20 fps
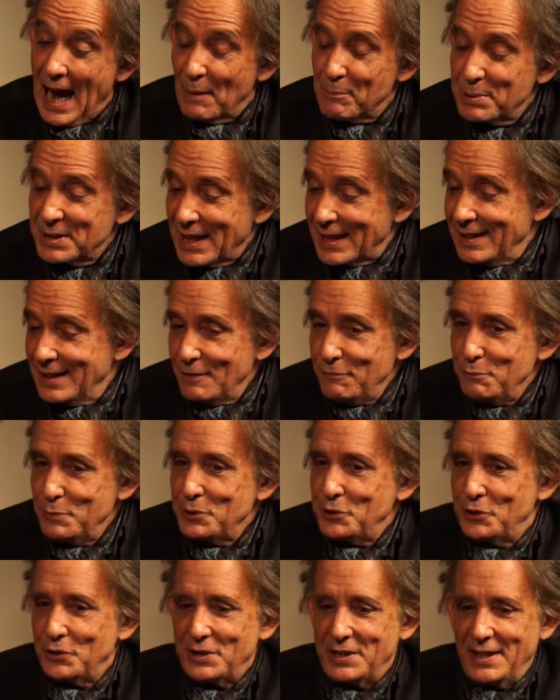But I love
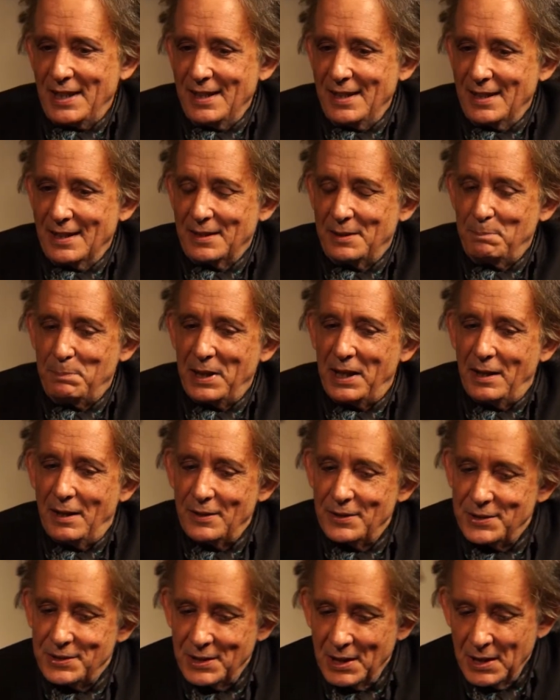what you're saying
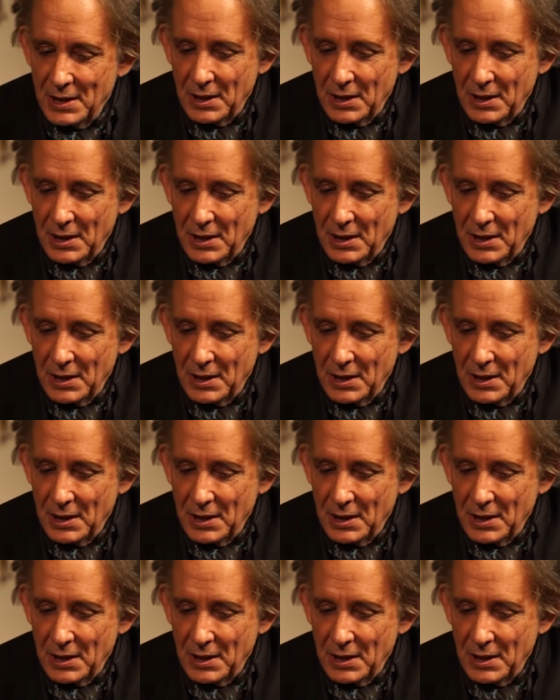because